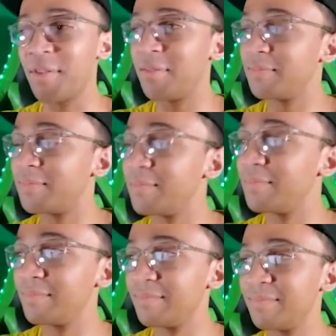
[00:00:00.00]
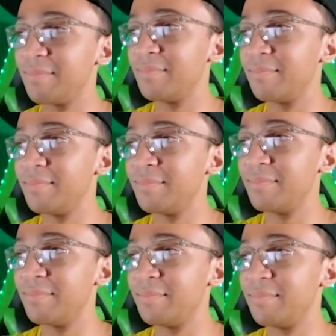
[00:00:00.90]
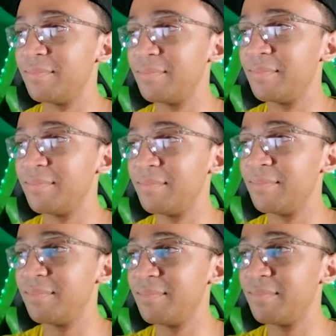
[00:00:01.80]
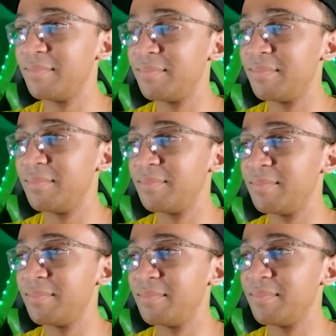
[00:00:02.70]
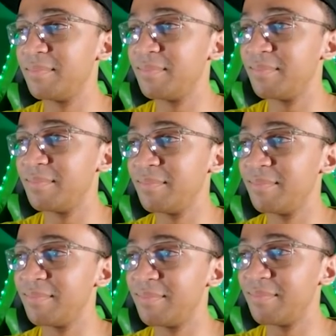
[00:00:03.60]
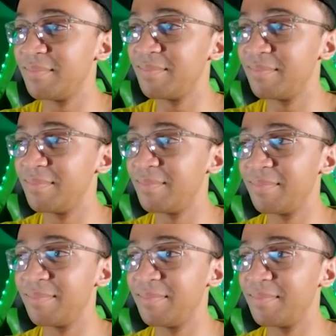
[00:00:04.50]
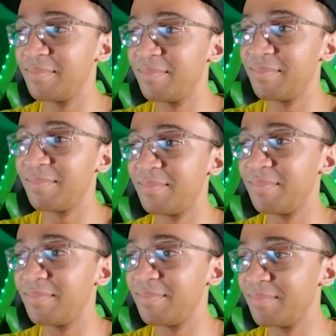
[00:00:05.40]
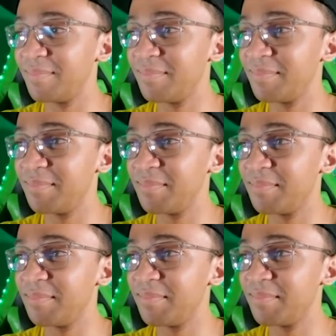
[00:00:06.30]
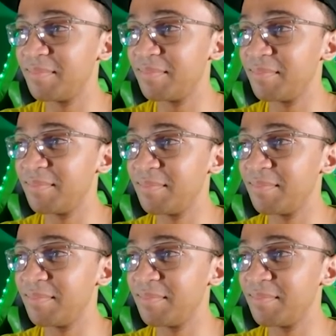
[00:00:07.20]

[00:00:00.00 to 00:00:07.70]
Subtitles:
[no speech]